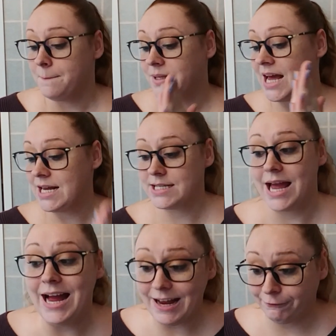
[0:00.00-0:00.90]
But that is
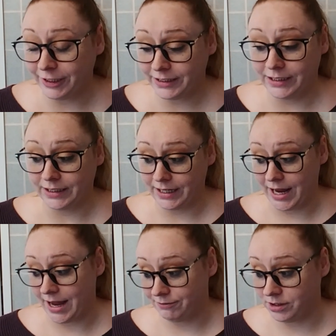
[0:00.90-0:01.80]
everything that I
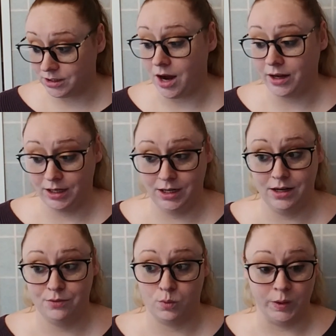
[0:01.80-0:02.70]
have
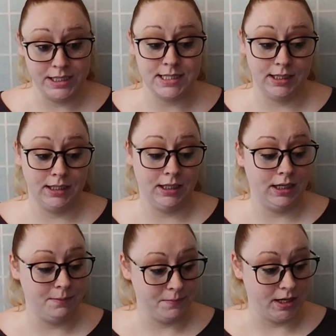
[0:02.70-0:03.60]
gotten
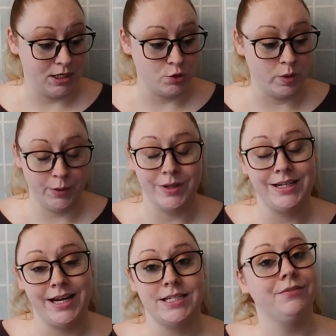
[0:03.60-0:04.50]
recently, my 21
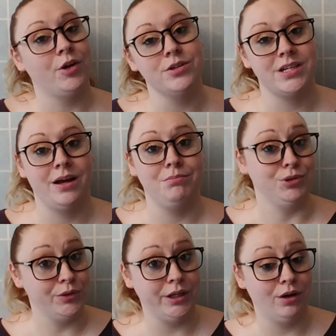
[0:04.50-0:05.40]
days of Ulta
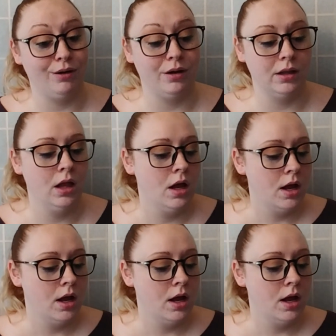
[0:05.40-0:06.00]
beauty haul.